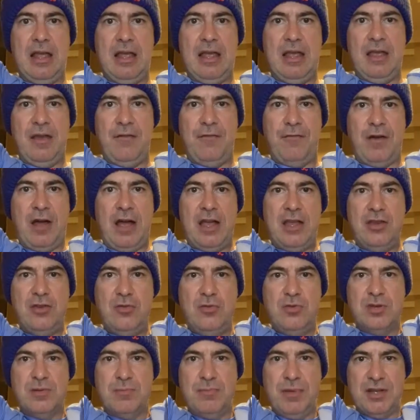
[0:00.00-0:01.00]
if I
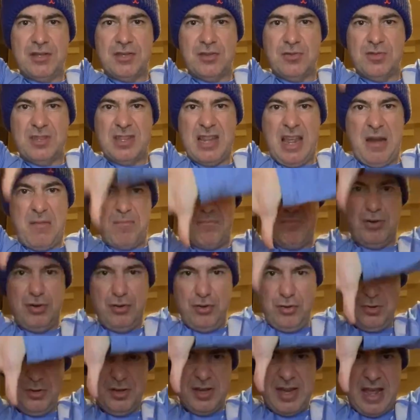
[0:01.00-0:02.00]
use muscles that
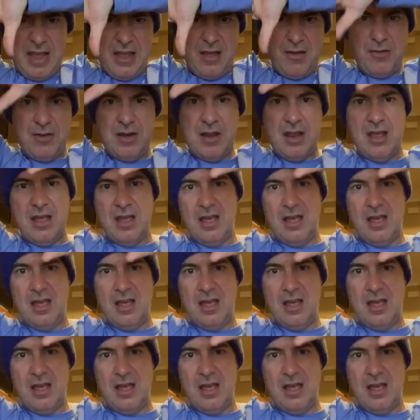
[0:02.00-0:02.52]
pulled down,